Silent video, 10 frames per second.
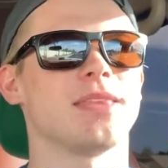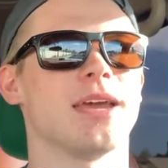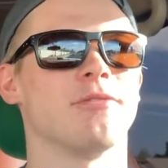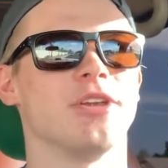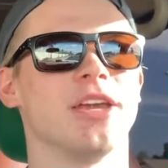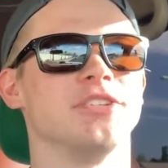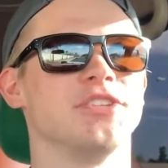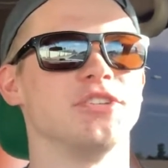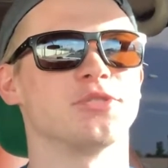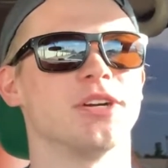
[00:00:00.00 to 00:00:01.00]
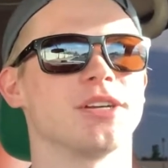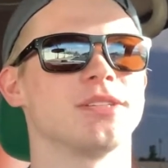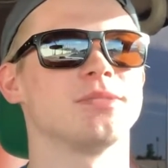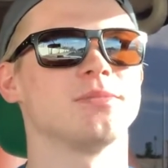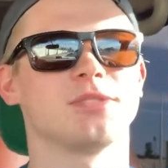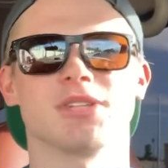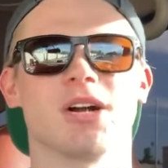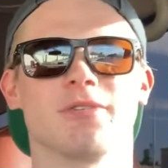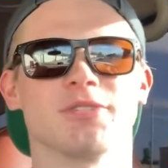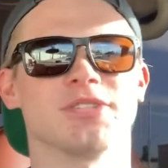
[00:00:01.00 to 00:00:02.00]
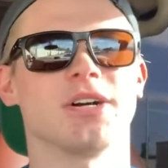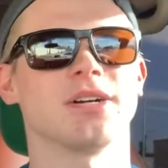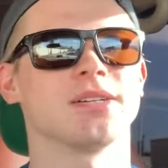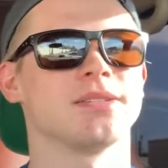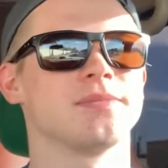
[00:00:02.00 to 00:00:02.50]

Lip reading: every HD truck, stock for stock.